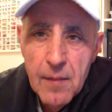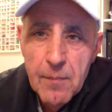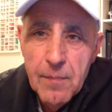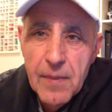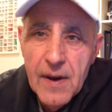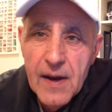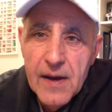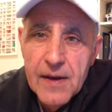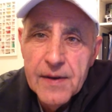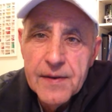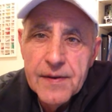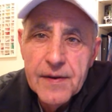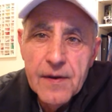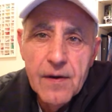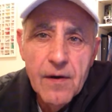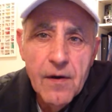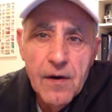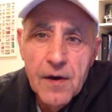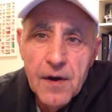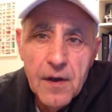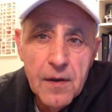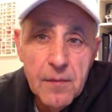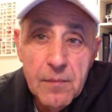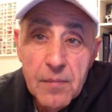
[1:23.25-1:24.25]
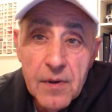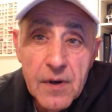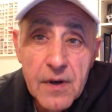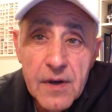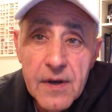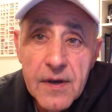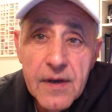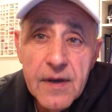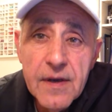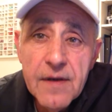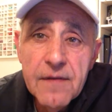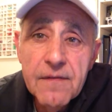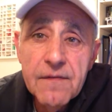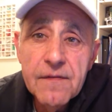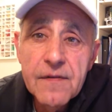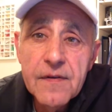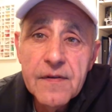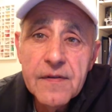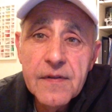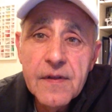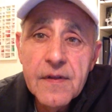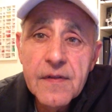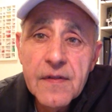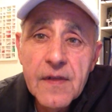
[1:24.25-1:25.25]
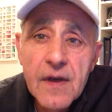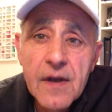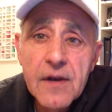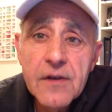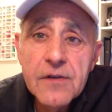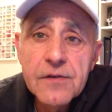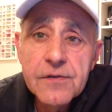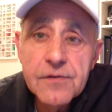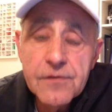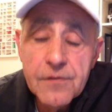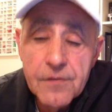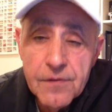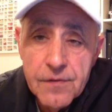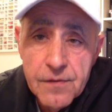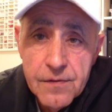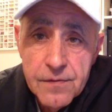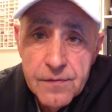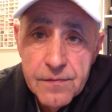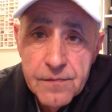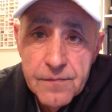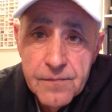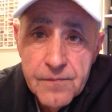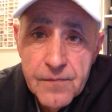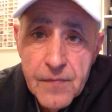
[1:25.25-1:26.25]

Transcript: But I don't believe that that is true.